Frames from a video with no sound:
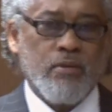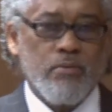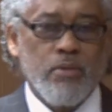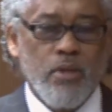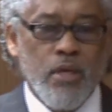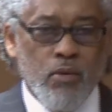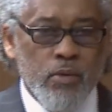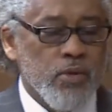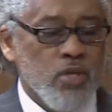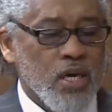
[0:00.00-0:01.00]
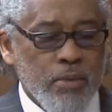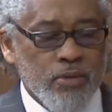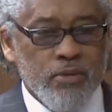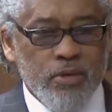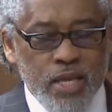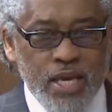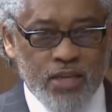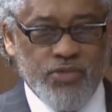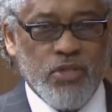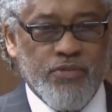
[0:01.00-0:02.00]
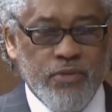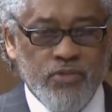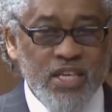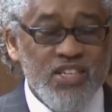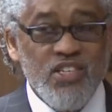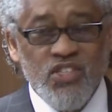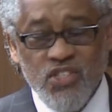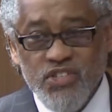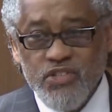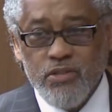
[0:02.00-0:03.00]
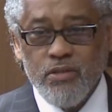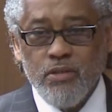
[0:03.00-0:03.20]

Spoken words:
But we don't talk about negative stuff. Things exist,